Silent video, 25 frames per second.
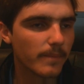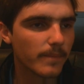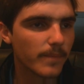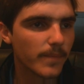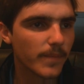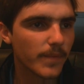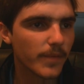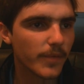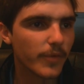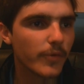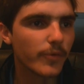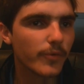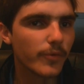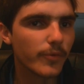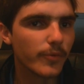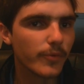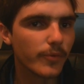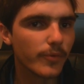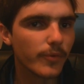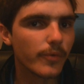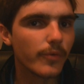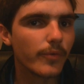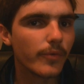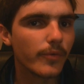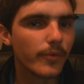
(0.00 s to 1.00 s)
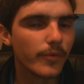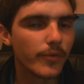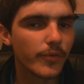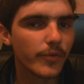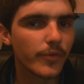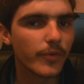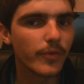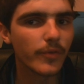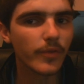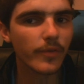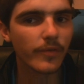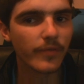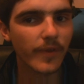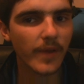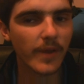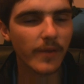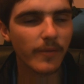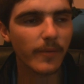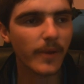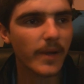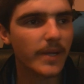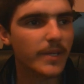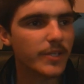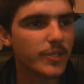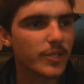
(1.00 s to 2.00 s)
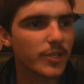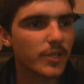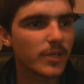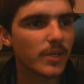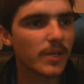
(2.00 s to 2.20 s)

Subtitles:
to the federation,